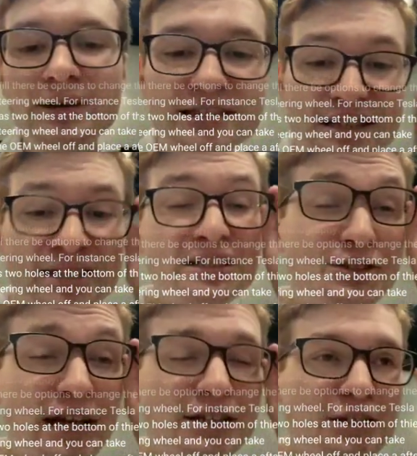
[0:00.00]
How easy is it
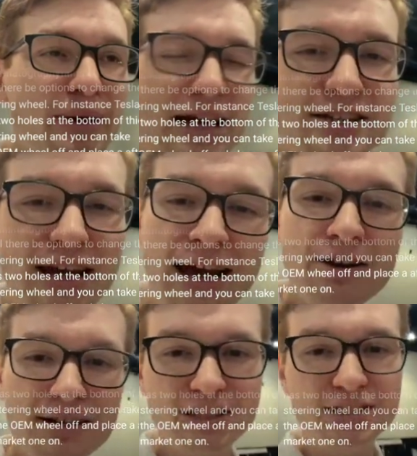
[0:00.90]
to change the back
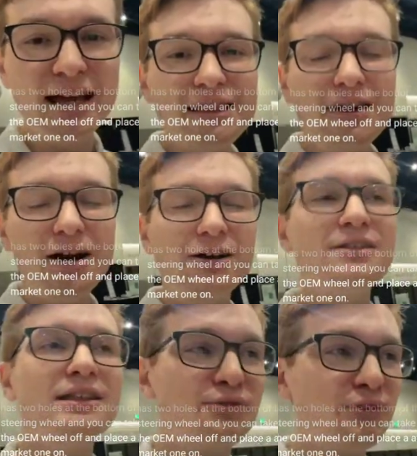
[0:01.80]
tire? It's slightly
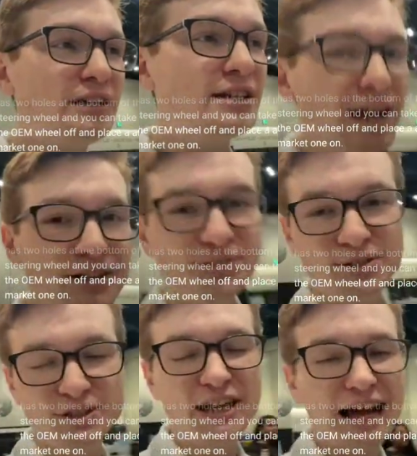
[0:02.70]
harder than the front
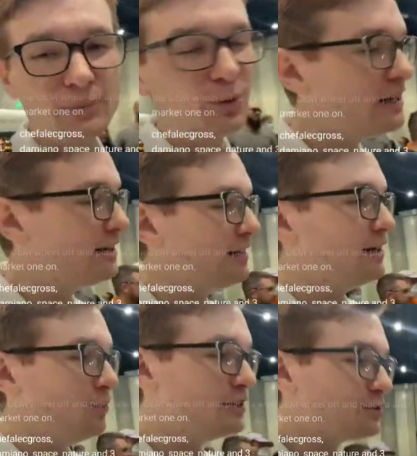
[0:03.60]
tires. There's a jack point
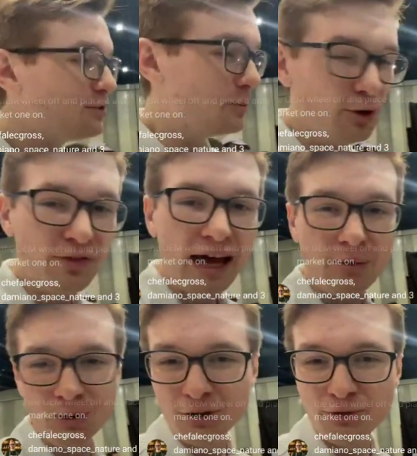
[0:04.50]
once you remove
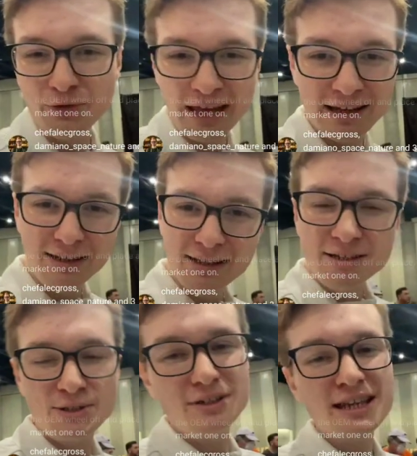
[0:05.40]
that rear fin.
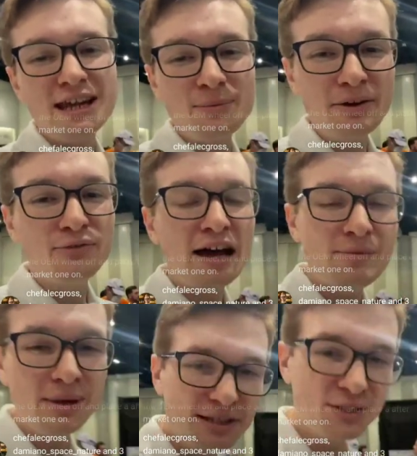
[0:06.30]
So it'll take about
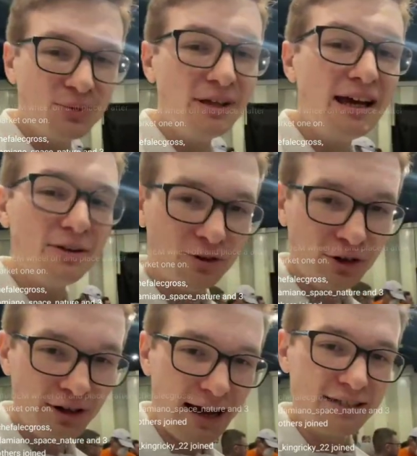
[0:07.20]
5 minutes to really get
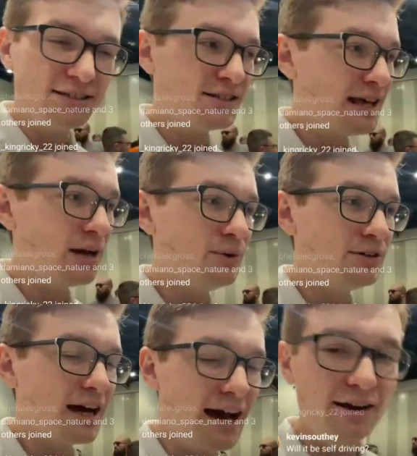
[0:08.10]
good access to that
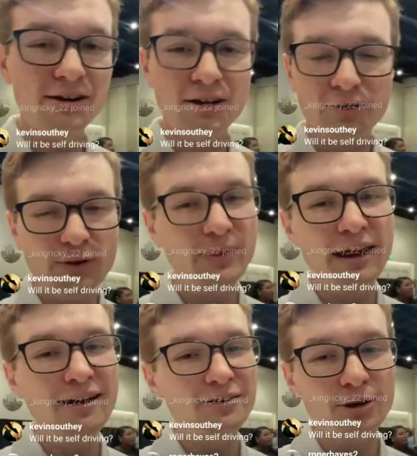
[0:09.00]
rear tire.
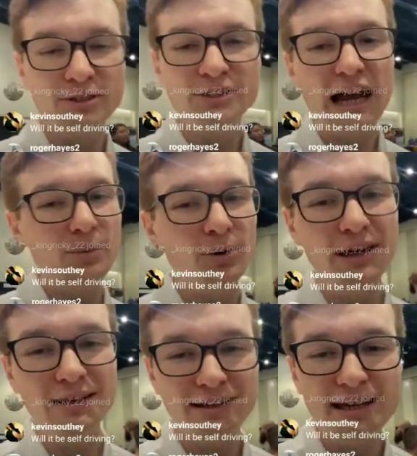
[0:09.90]
From there, normal jack
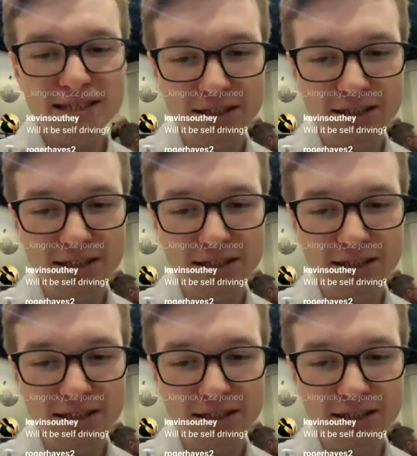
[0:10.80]
point,